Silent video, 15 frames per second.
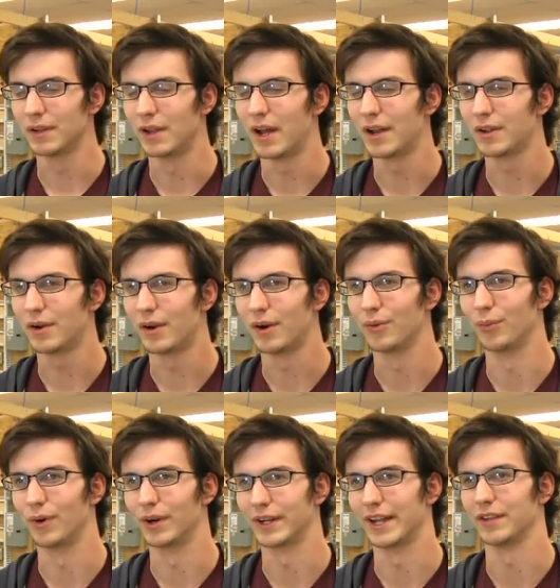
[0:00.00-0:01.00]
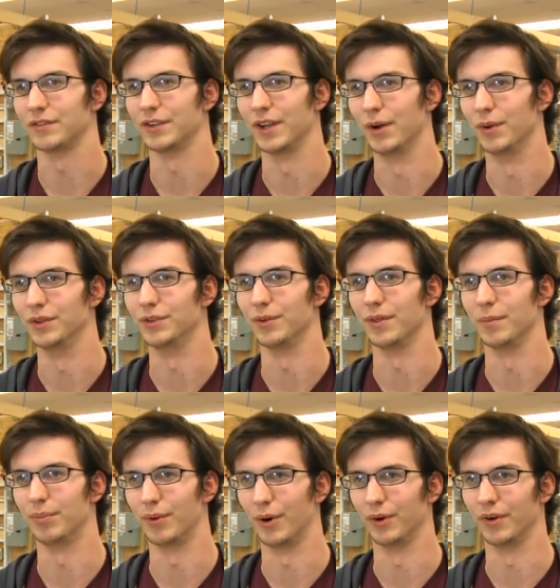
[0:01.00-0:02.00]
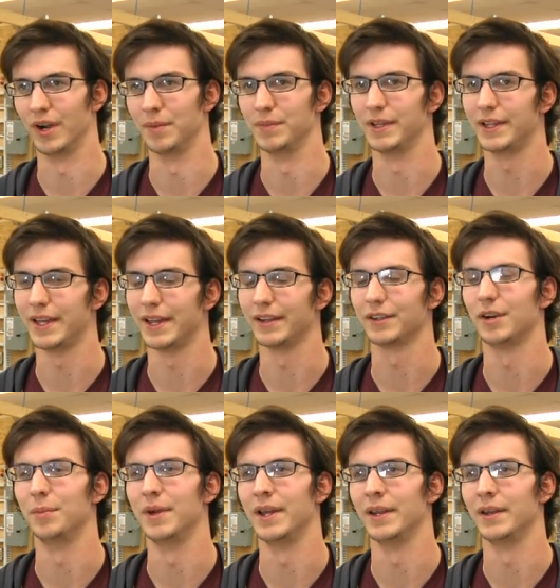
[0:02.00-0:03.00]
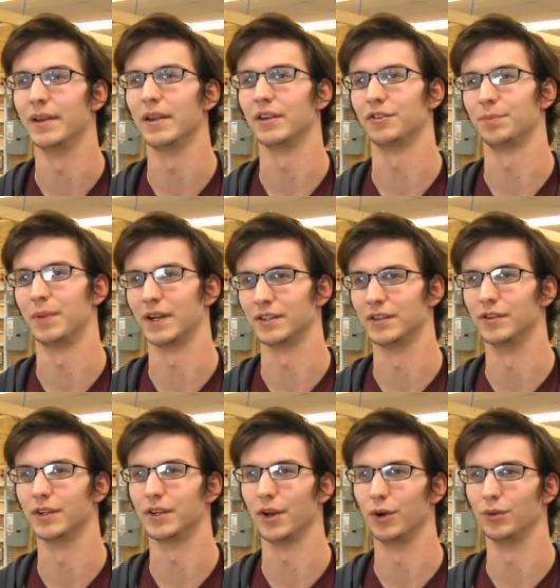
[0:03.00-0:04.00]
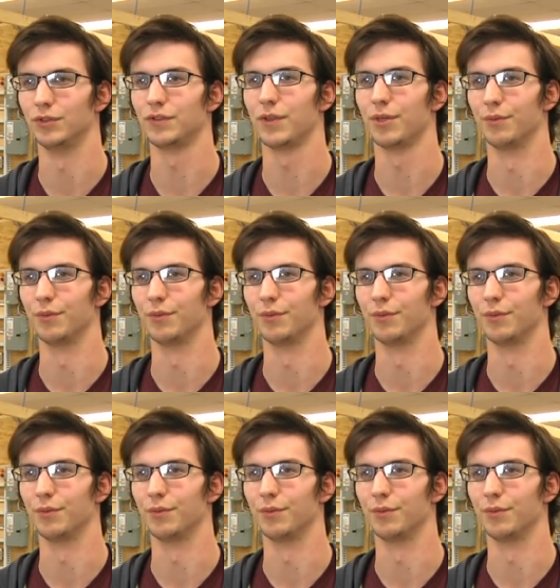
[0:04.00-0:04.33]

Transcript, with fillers: A lot of hard work has to go into the program. You can't come in expecting to coast